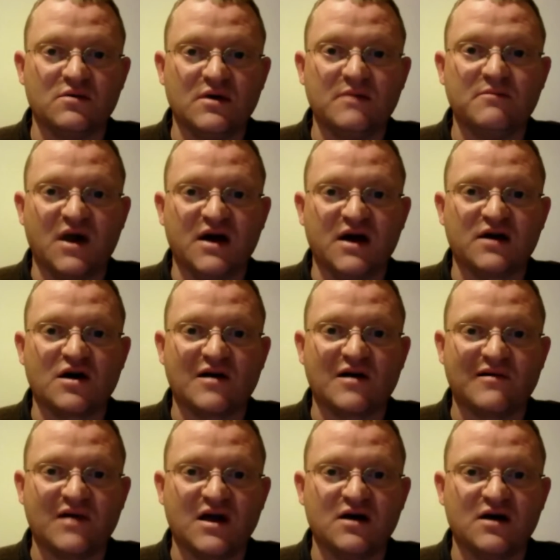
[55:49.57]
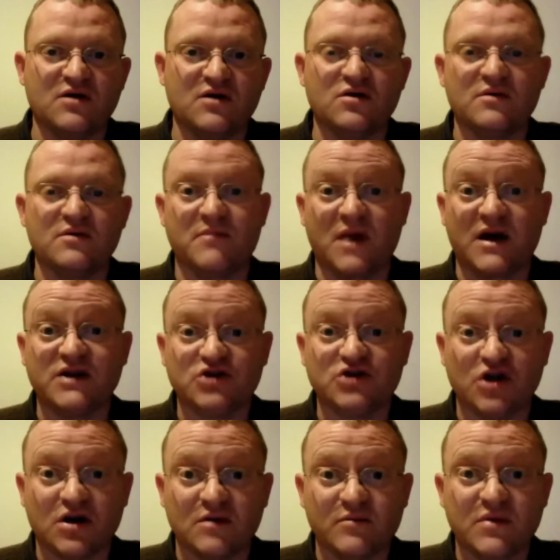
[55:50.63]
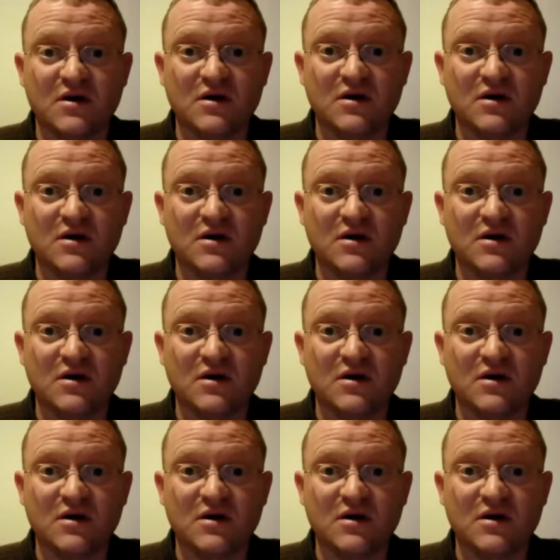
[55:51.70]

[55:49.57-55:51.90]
in my career or in my job,